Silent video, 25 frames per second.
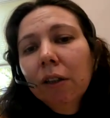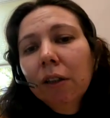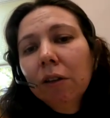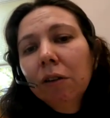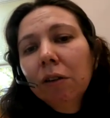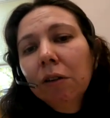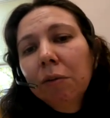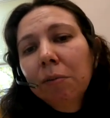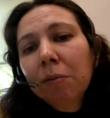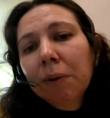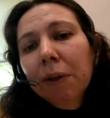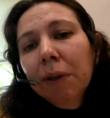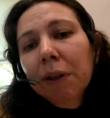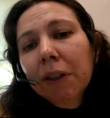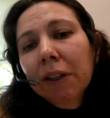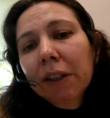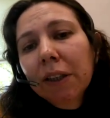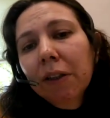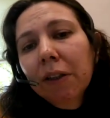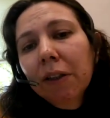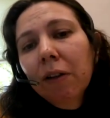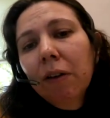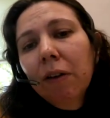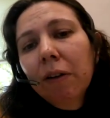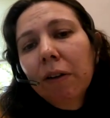your
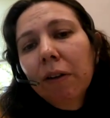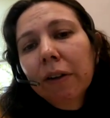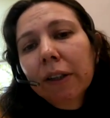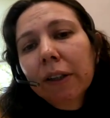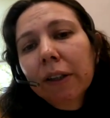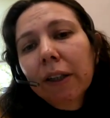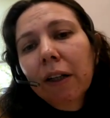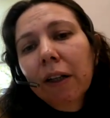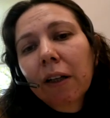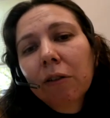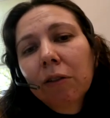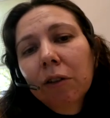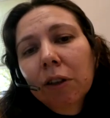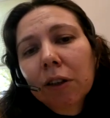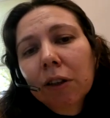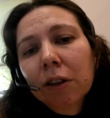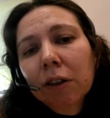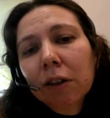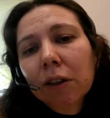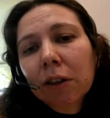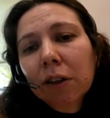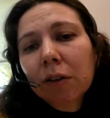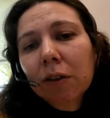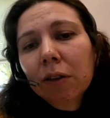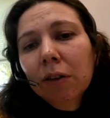particular
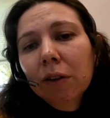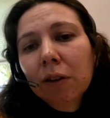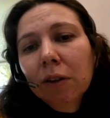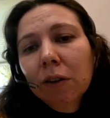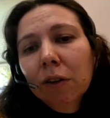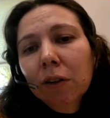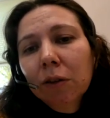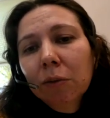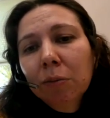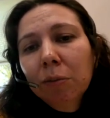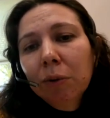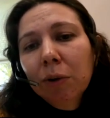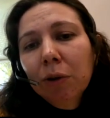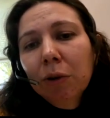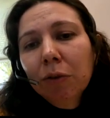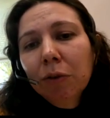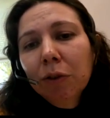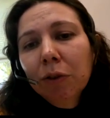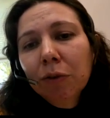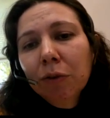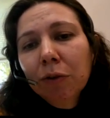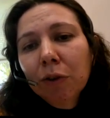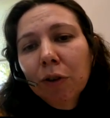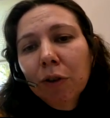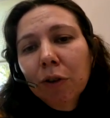solution is going to be of
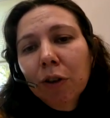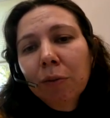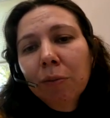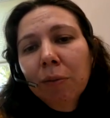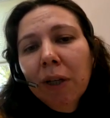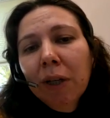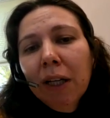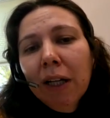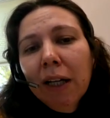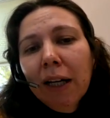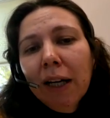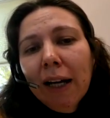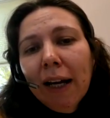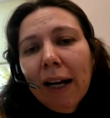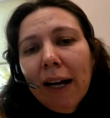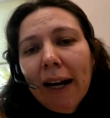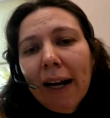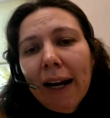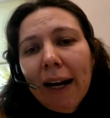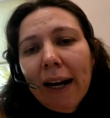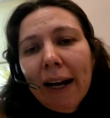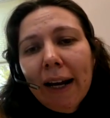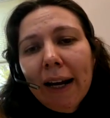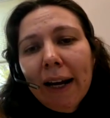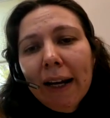a form
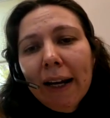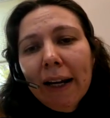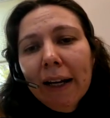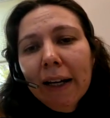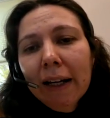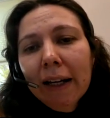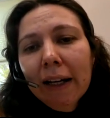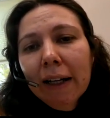a.